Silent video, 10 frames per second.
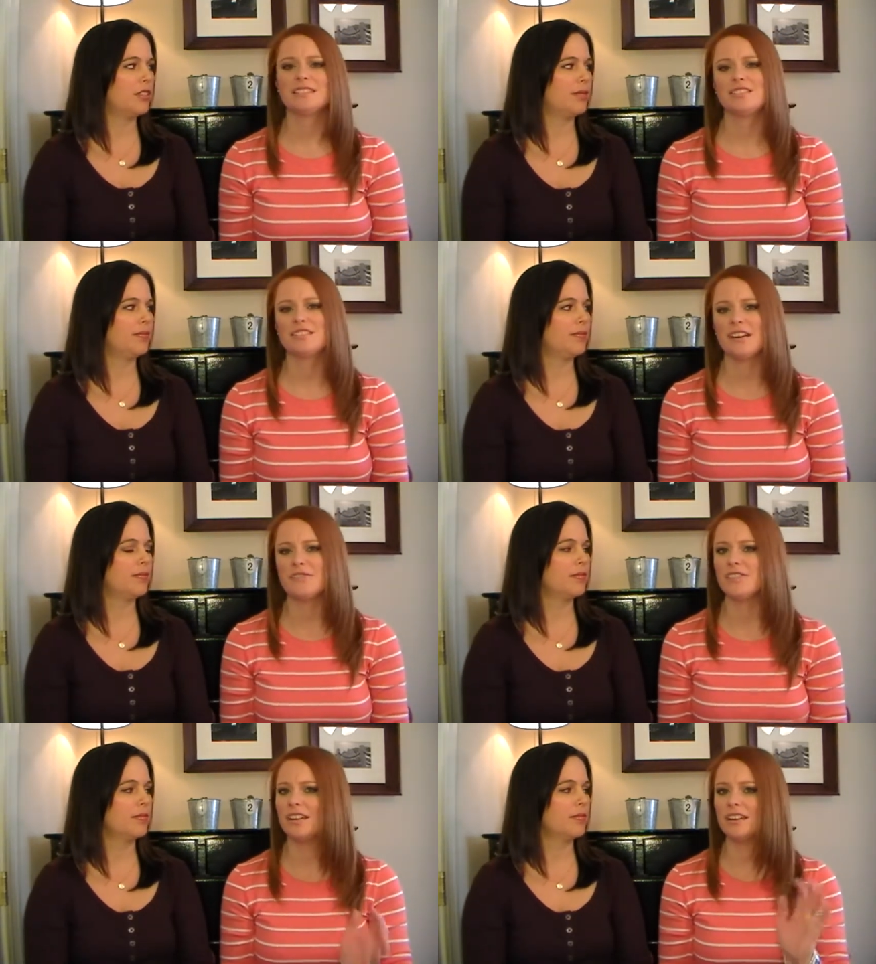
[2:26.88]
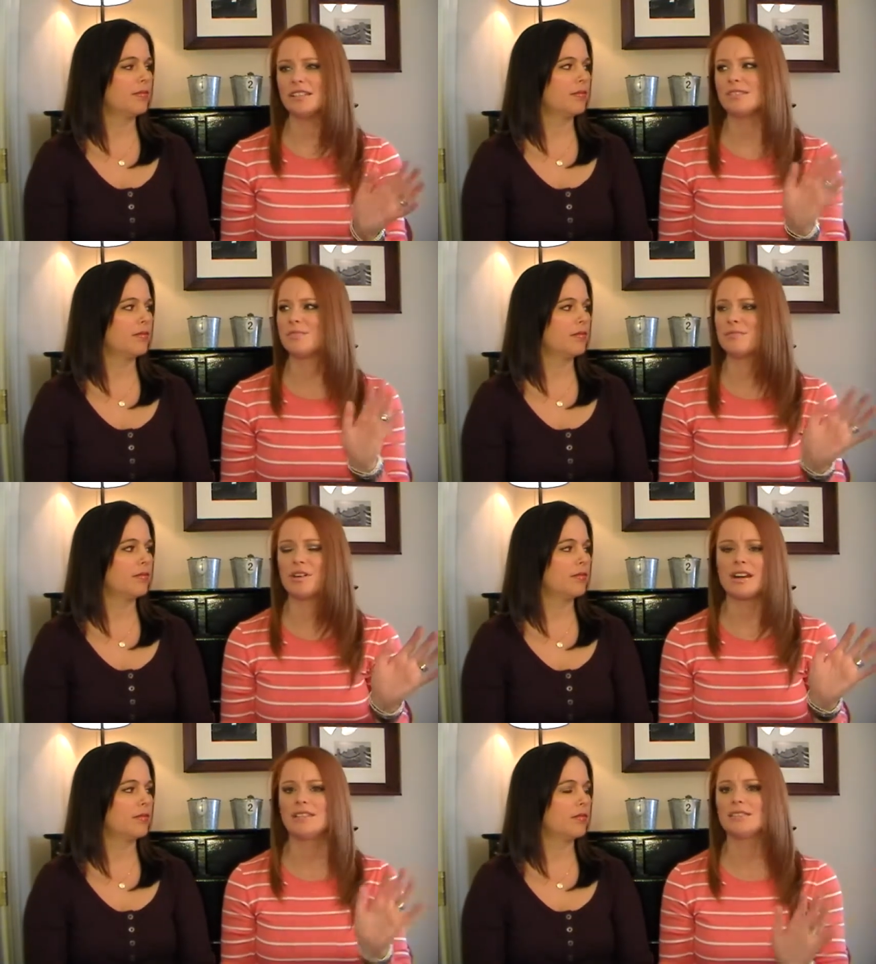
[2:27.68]
Speaker 1: the
Speaker 2: Gillette Venus
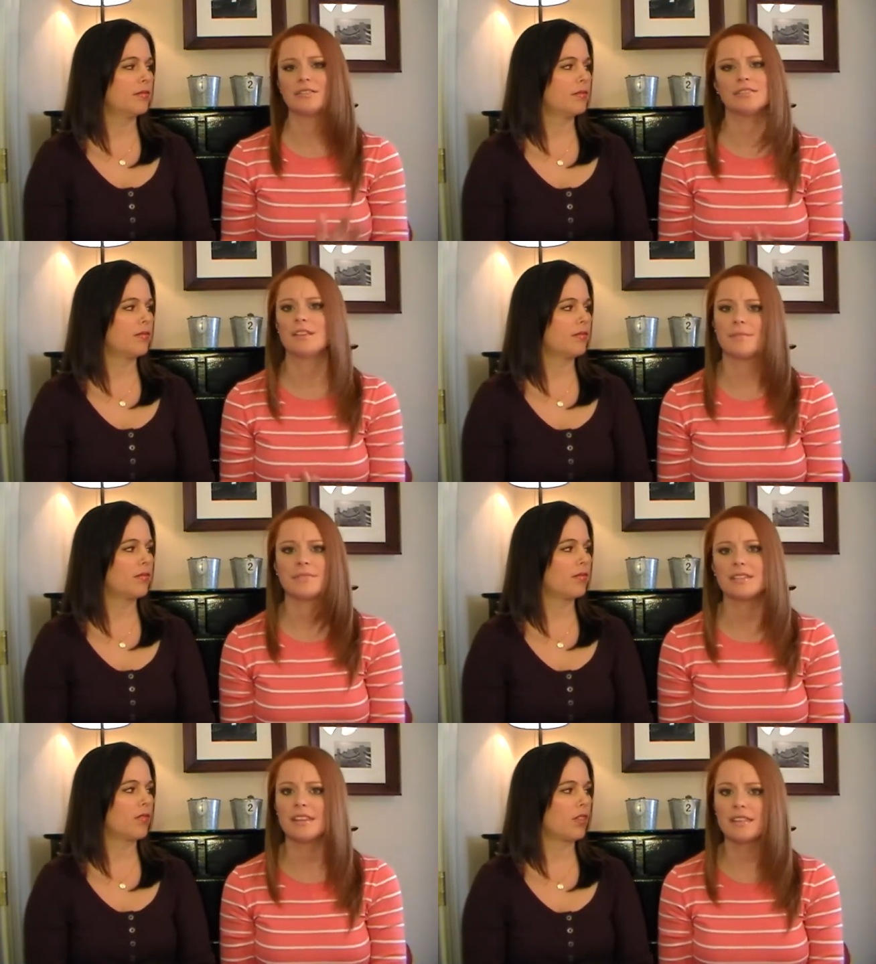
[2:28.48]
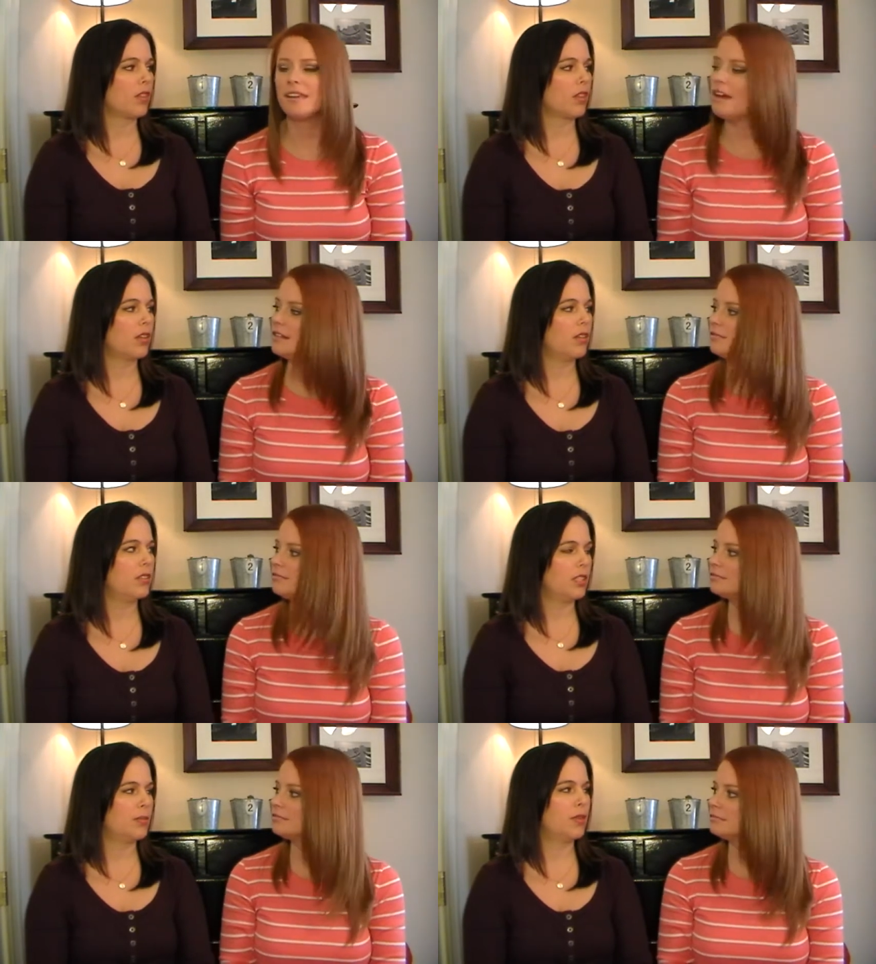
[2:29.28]
Embrace or something like that.
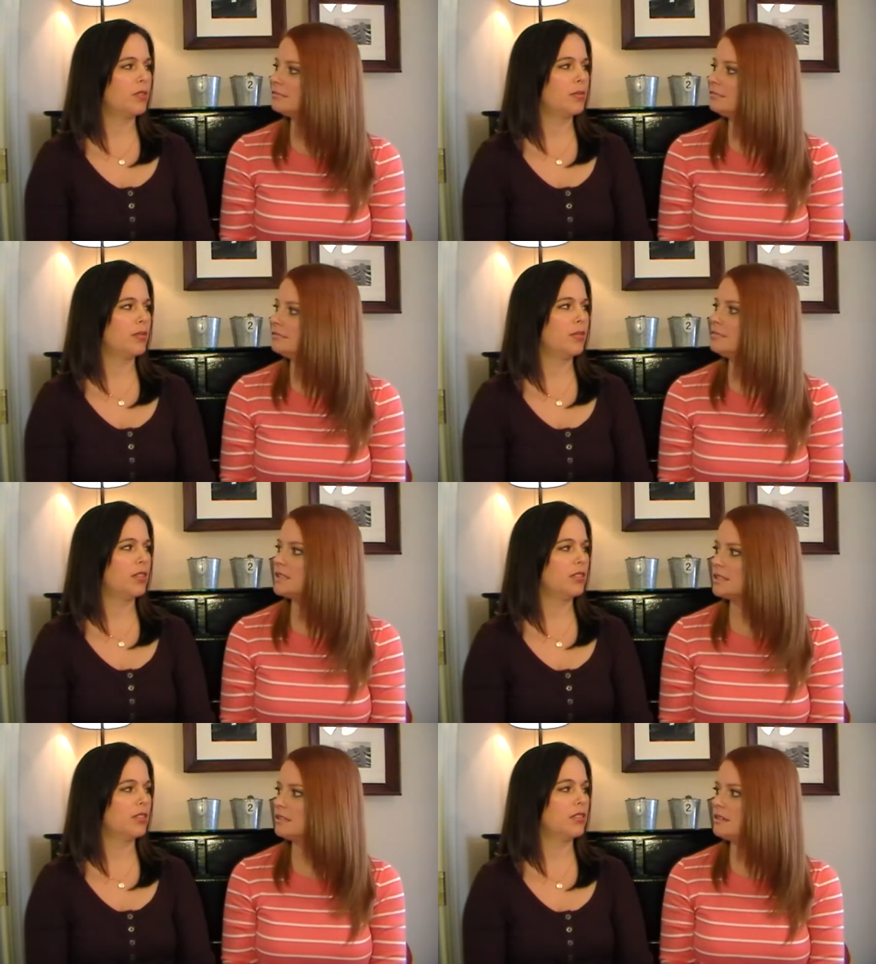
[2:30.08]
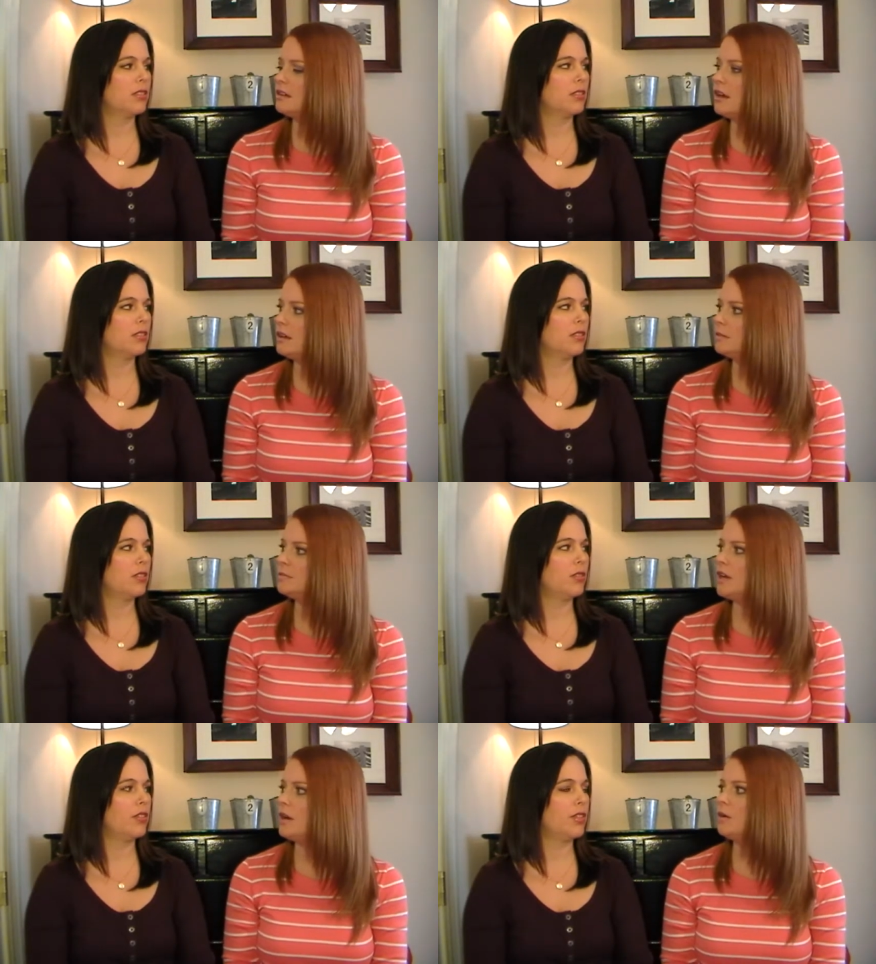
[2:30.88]
Speaker 1: Disposable ones? D-
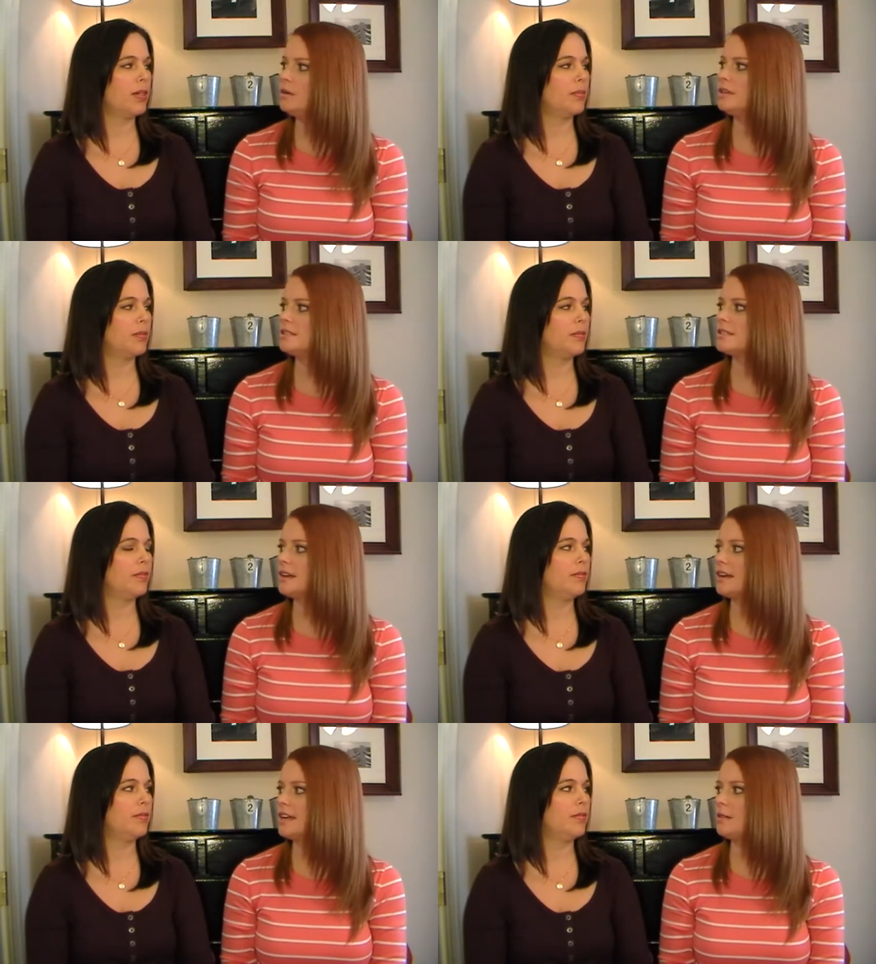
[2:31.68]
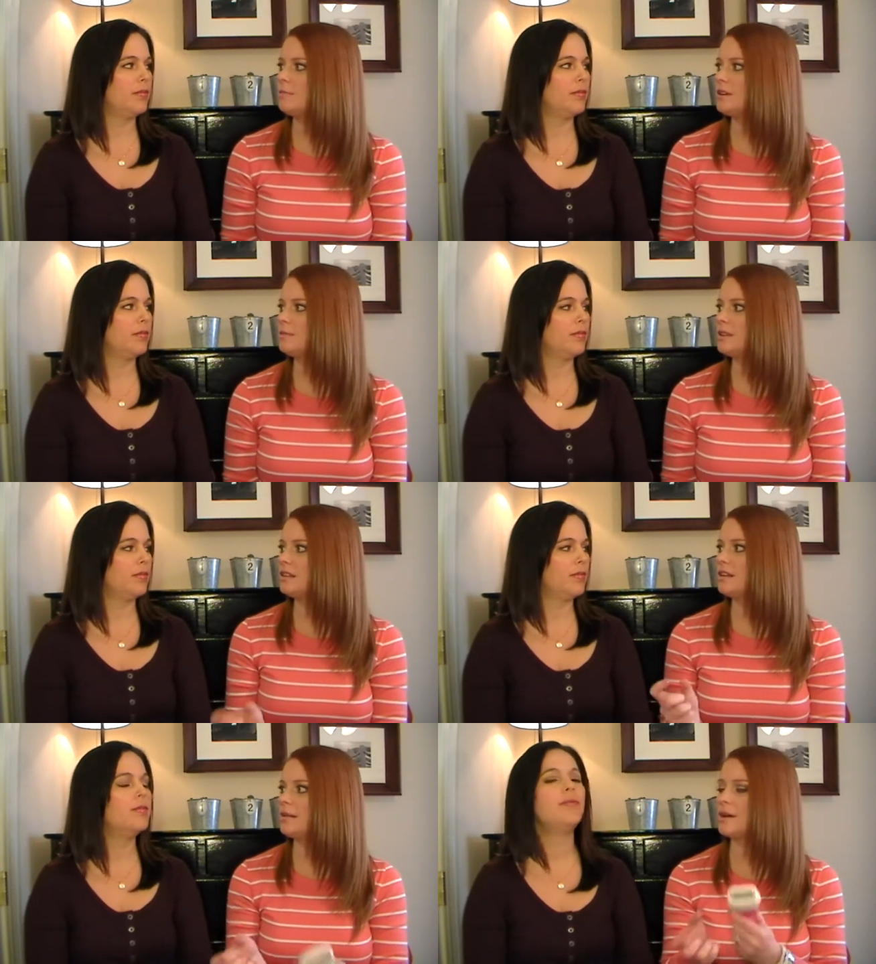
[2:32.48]
Speaker 2: um, no, keep I keep them
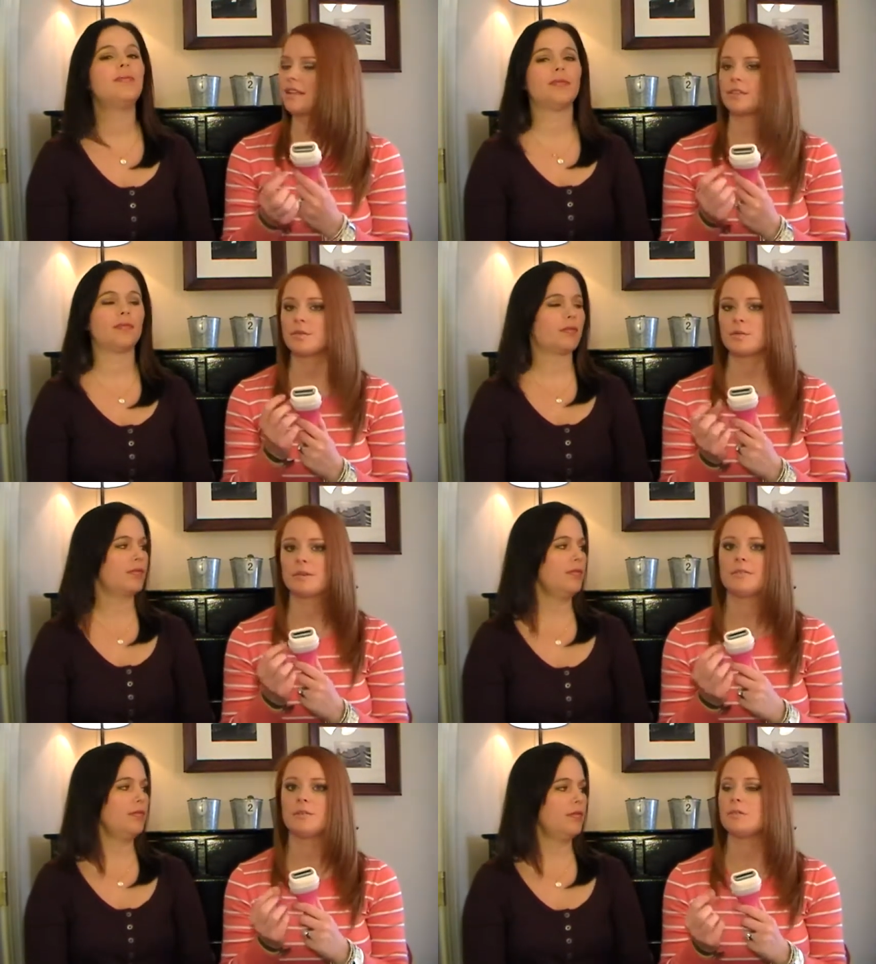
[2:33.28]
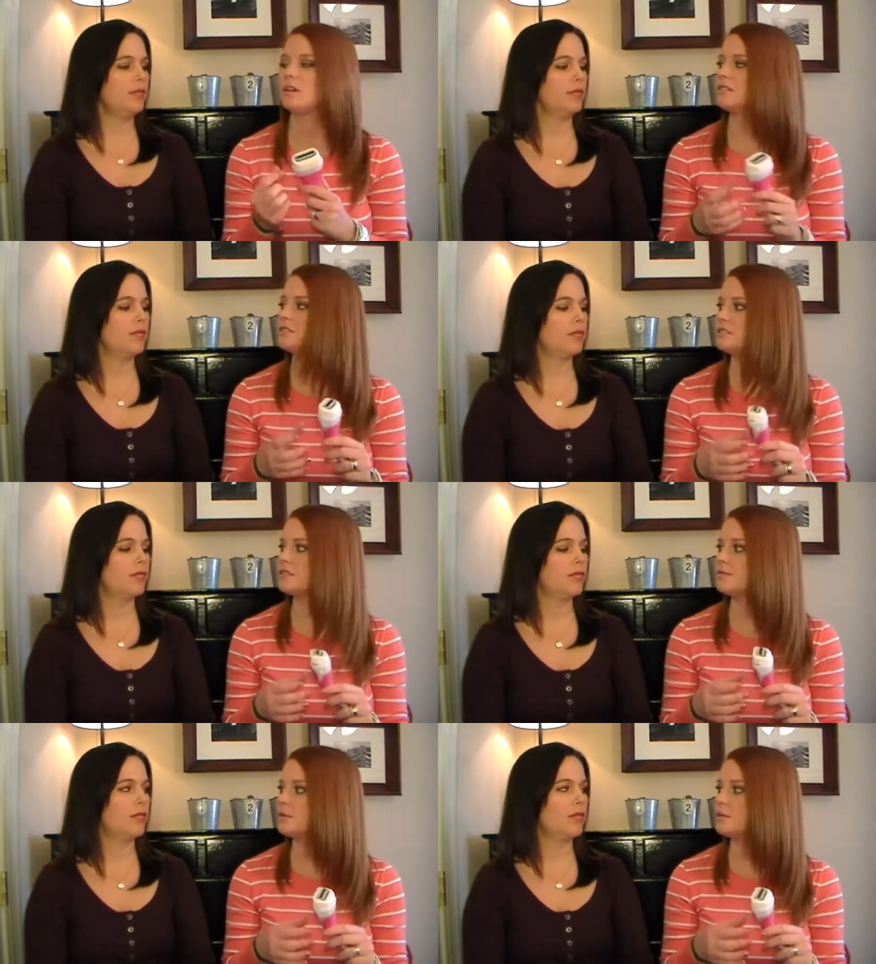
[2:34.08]
and then I buy the little refill cartridges